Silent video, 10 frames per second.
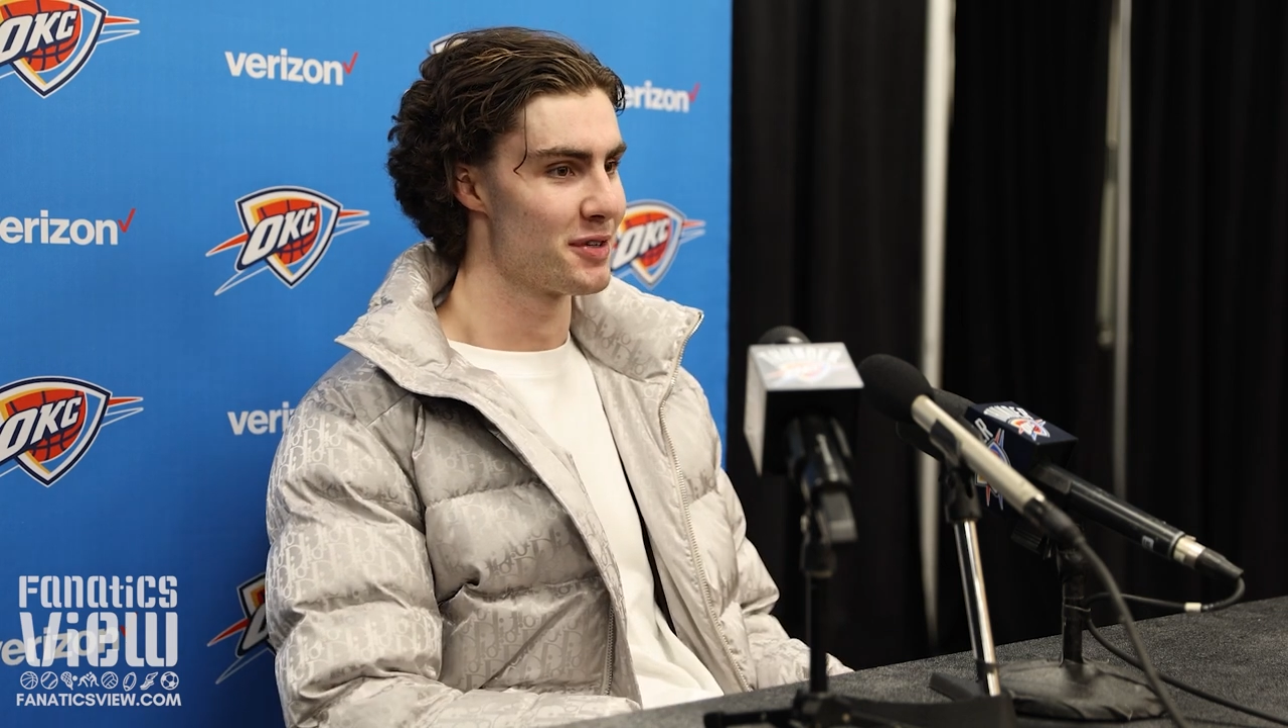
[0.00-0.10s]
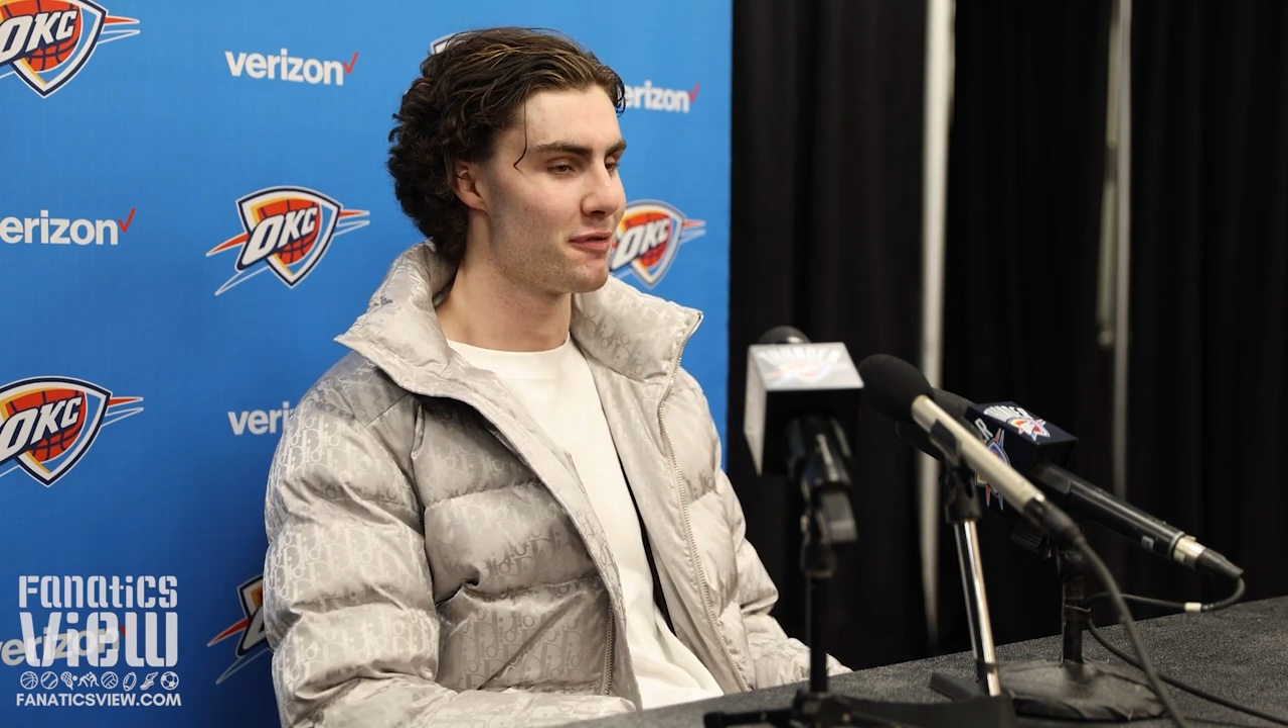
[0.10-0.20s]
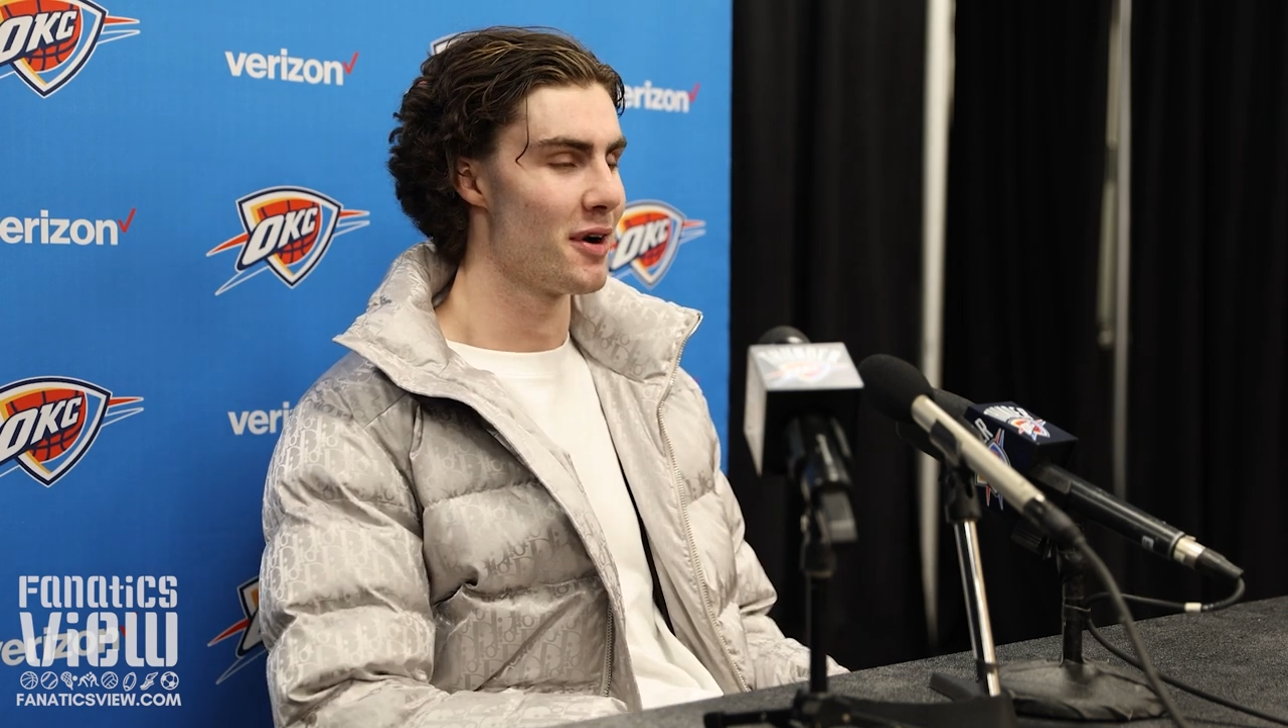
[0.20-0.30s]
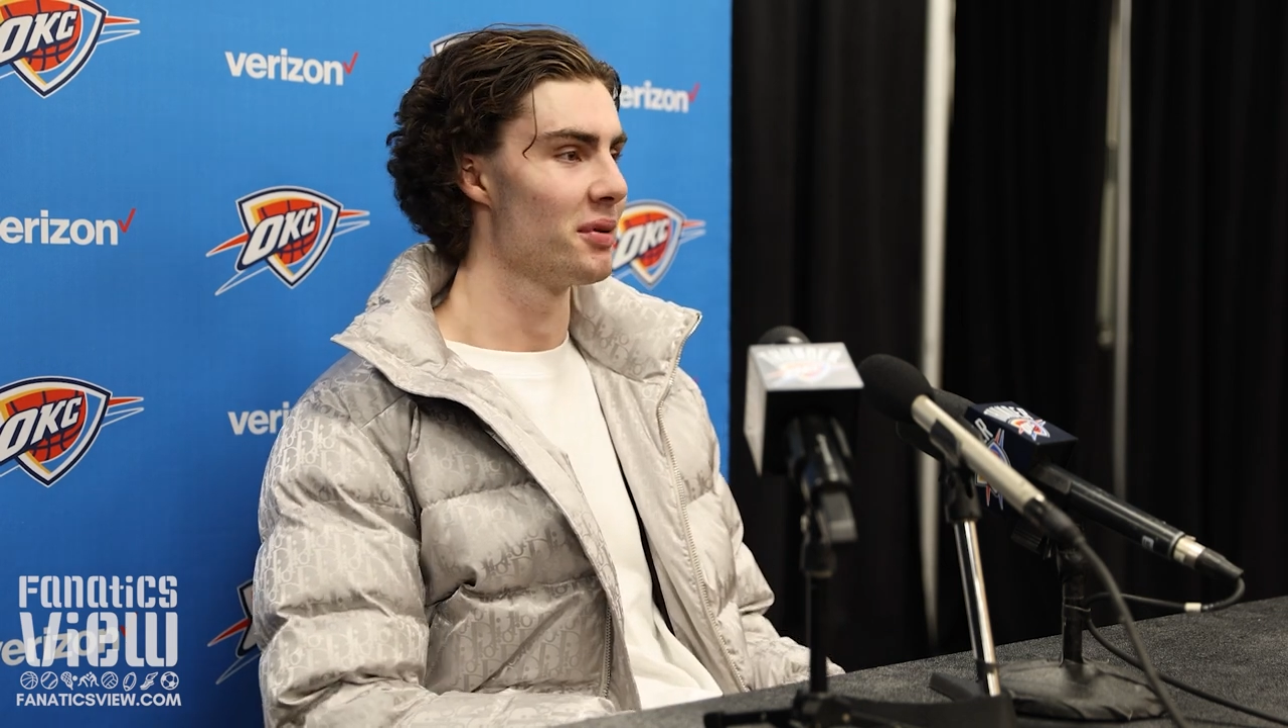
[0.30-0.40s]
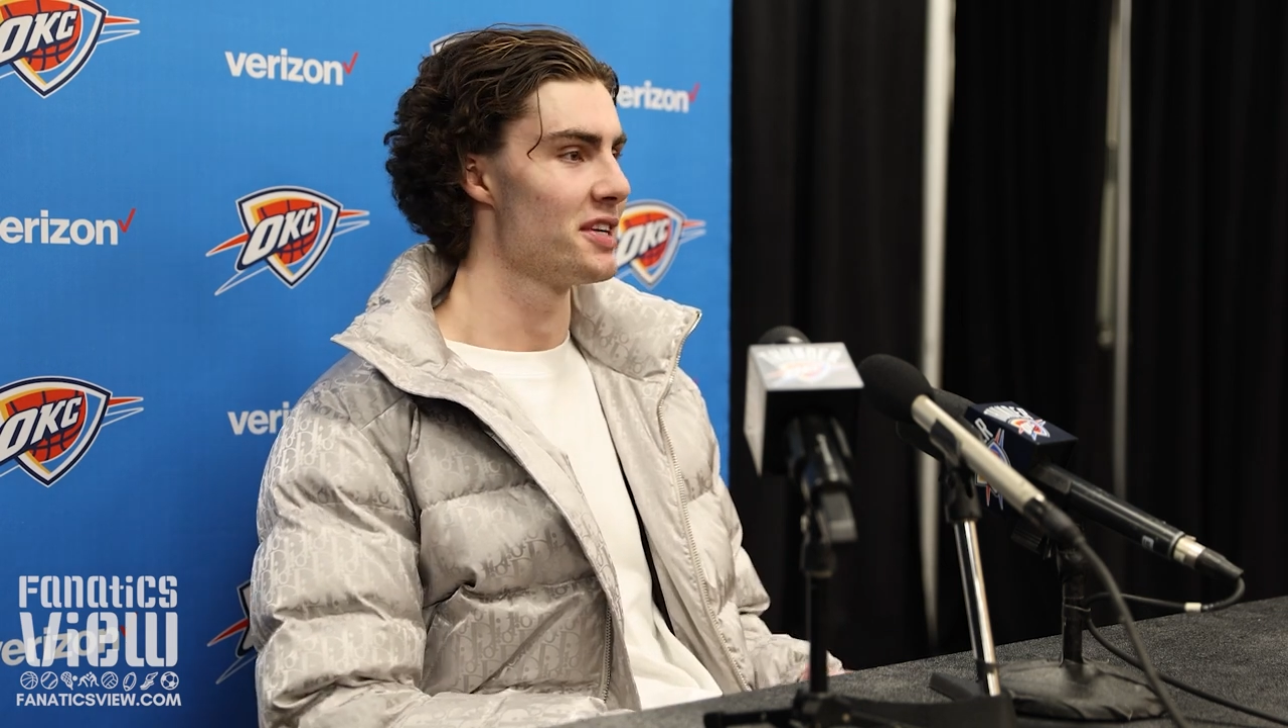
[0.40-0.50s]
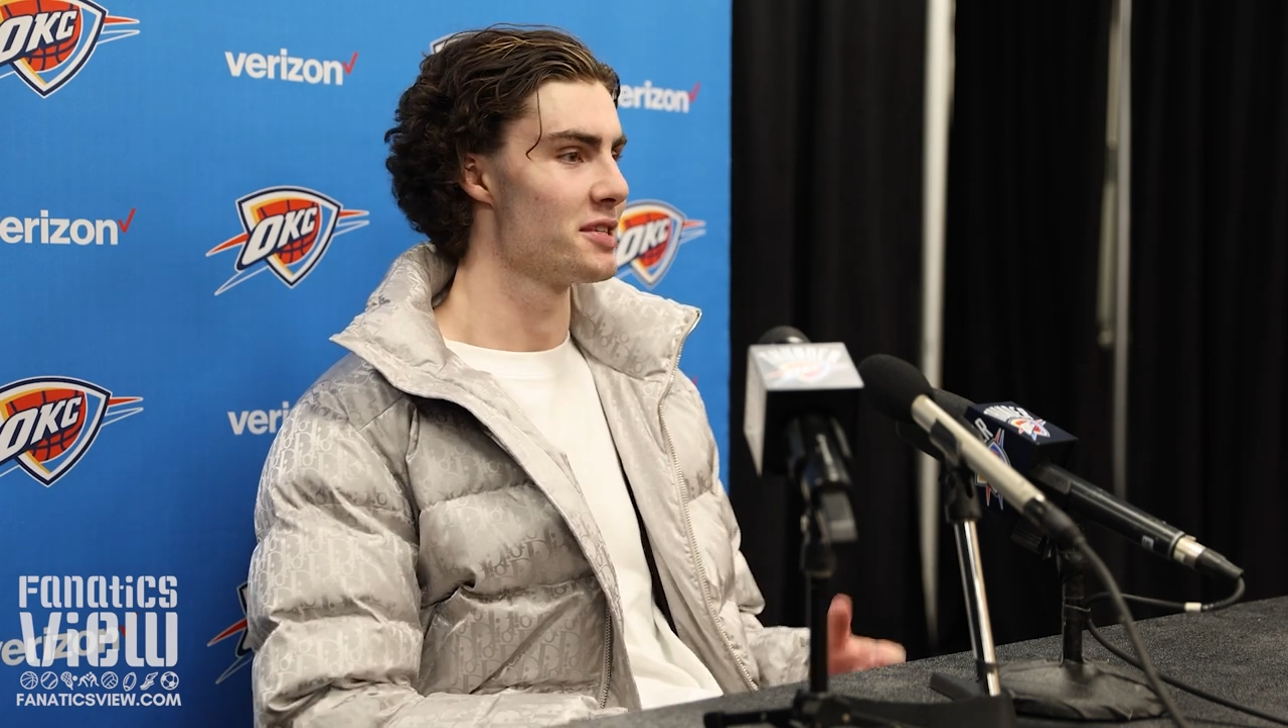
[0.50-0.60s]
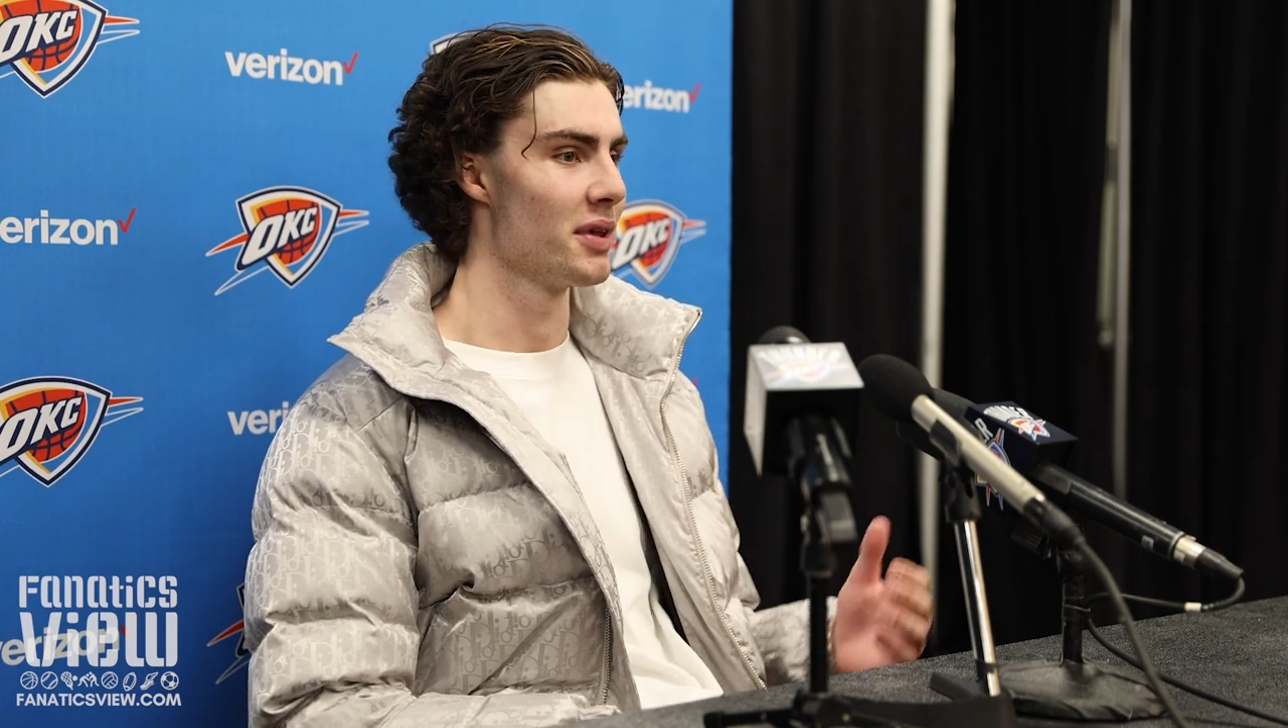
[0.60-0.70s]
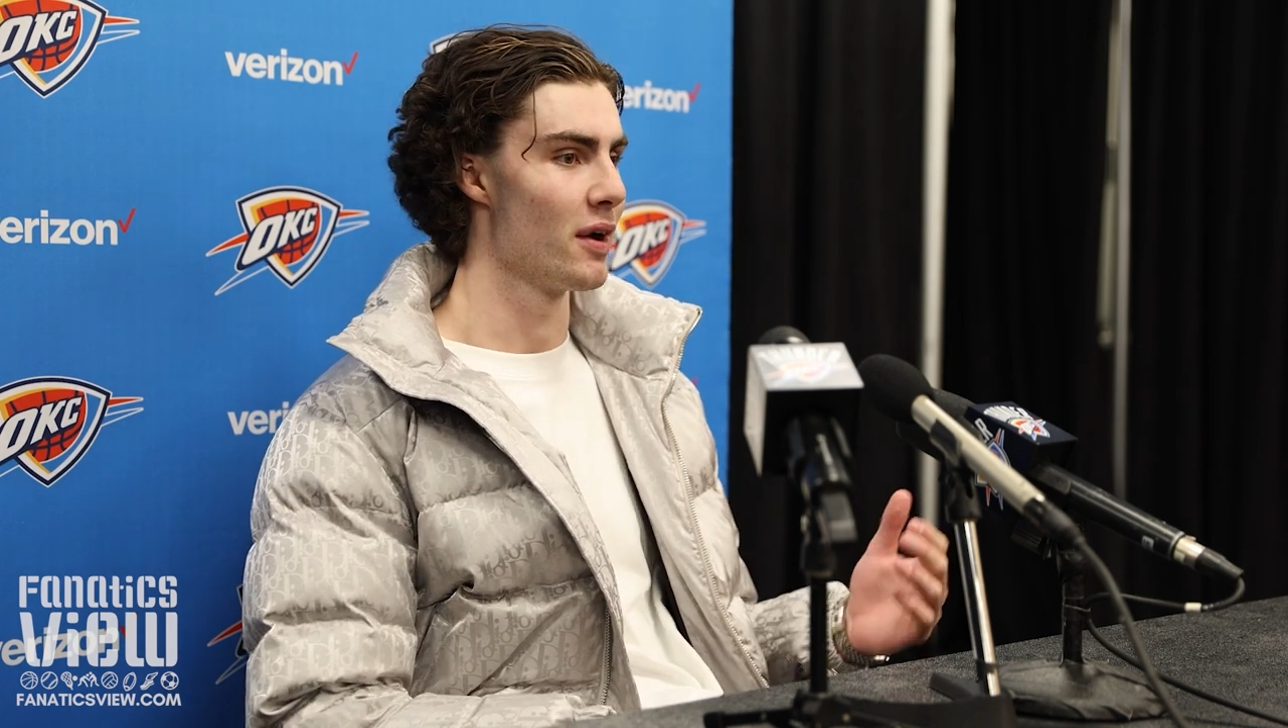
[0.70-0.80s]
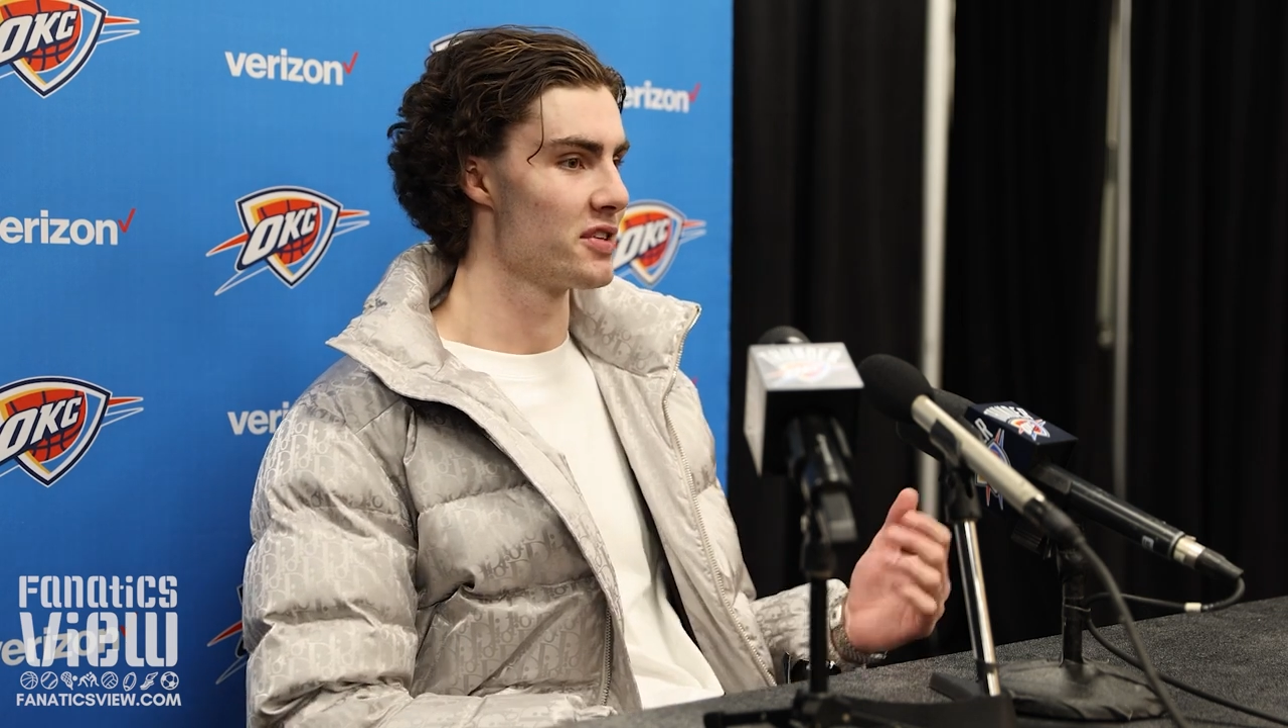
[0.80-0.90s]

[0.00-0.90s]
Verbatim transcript: it's a fun place to play.